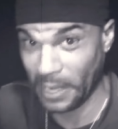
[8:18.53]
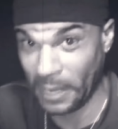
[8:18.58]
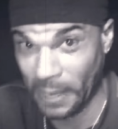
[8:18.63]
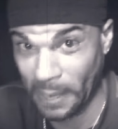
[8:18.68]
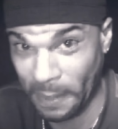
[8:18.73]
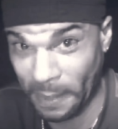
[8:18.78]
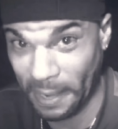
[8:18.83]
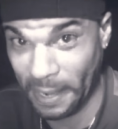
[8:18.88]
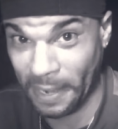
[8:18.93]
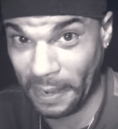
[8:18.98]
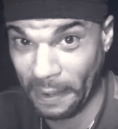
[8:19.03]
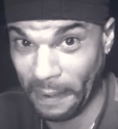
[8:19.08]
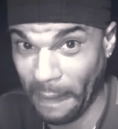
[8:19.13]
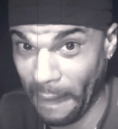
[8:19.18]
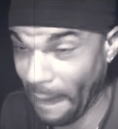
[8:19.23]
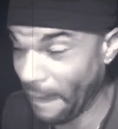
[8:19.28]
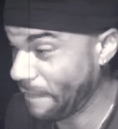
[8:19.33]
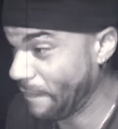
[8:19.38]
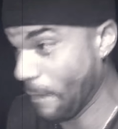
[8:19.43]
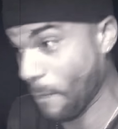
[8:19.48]
know what I mean?
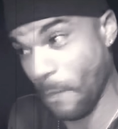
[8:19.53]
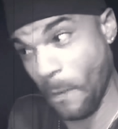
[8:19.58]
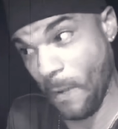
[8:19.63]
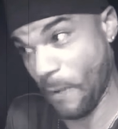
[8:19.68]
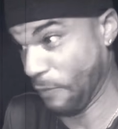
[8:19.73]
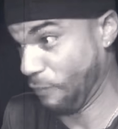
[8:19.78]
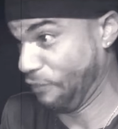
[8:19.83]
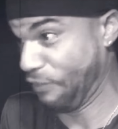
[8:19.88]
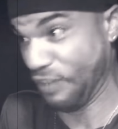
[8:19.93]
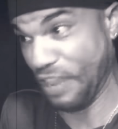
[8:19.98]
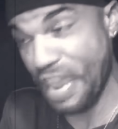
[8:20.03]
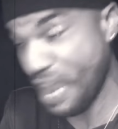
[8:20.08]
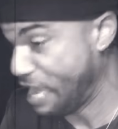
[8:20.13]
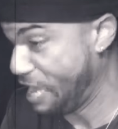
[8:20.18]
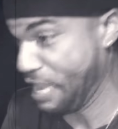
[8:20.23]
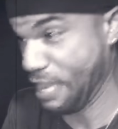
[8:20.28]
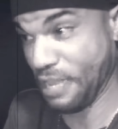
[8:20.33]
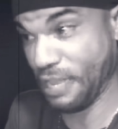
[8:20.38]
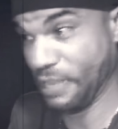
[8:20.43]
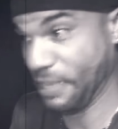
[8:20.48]
I just want to
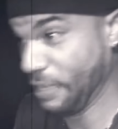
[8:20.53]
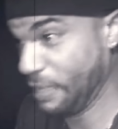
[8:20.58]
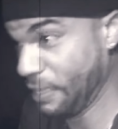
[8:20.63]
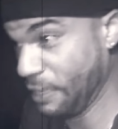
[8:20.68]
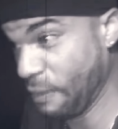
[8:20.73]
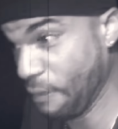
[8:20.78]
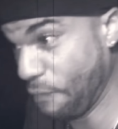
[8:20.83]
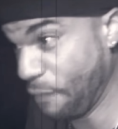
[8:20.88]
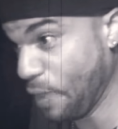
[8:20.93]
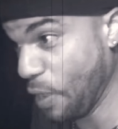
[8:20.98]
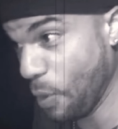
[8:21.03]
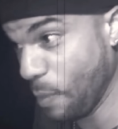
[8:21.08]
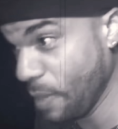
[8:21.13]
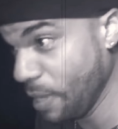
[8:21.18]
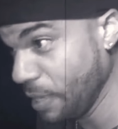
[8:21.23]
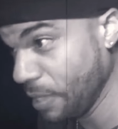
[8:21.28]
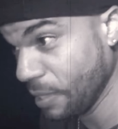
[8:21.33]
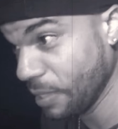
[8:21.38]
see. You feel me?